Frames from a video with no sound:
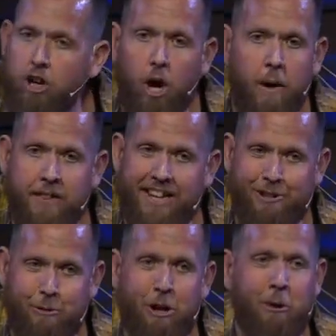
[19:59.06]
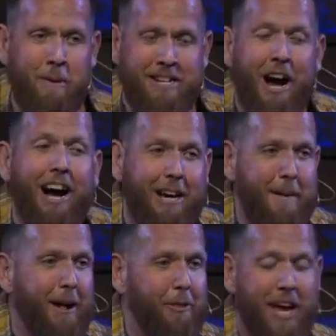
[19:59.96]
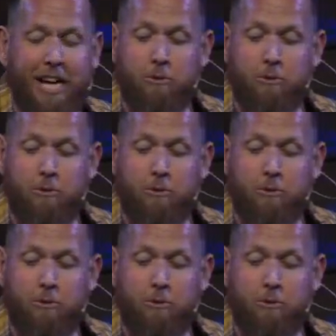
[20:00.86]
go in this room and talk about things